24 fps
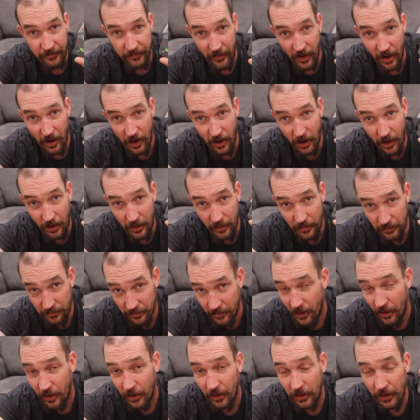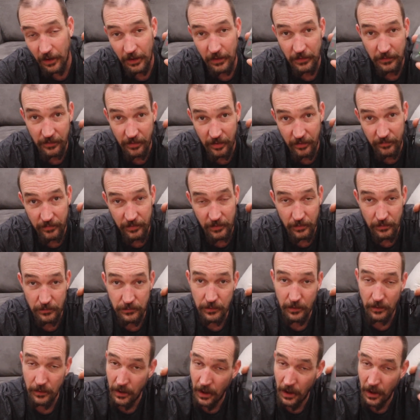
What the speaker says: far, far into the future.